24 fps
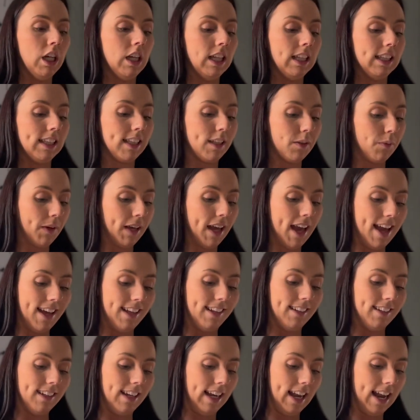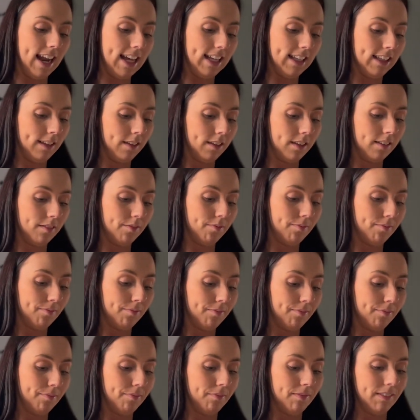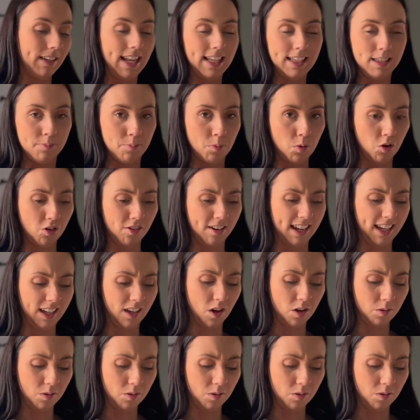So again, less boring